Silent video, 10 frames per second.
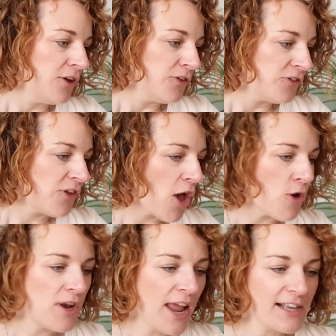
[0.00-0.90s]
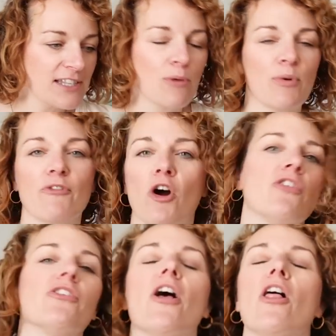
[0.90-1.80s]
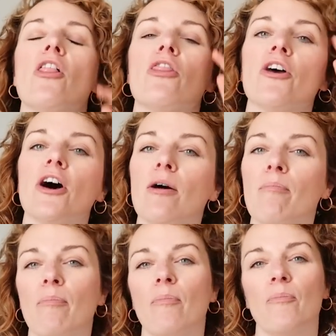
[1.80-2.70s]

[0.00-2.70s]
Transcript: So next up we've got the